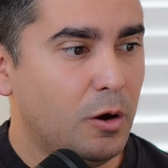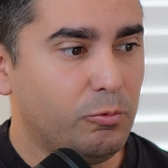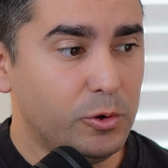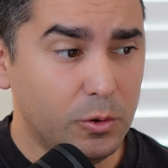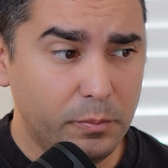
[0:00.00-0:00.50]

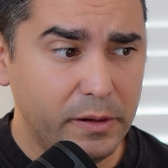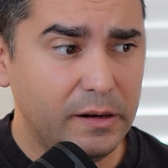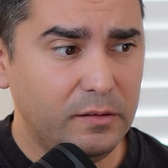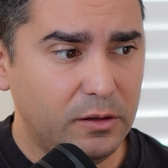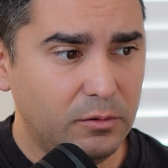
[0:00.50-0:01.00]
we will be
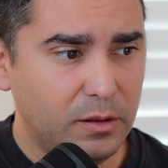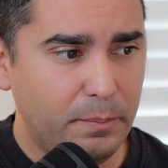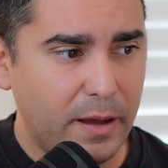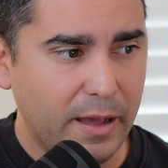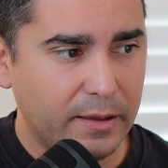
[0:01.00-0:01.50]
listed on the
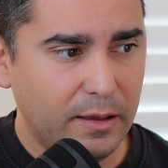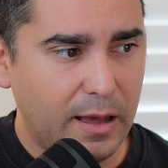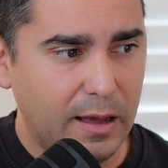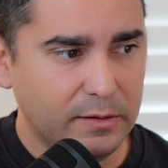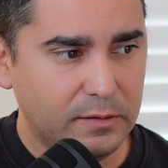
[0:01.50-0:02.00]
pack
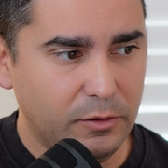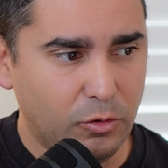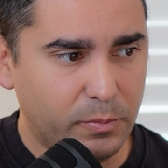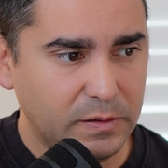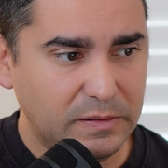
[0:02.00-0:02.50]
as the
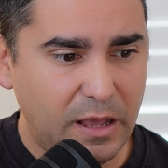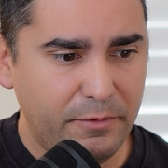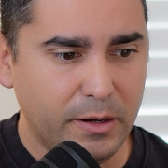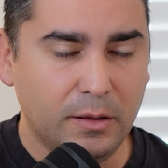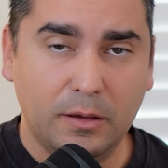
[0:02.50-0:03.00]
number 7,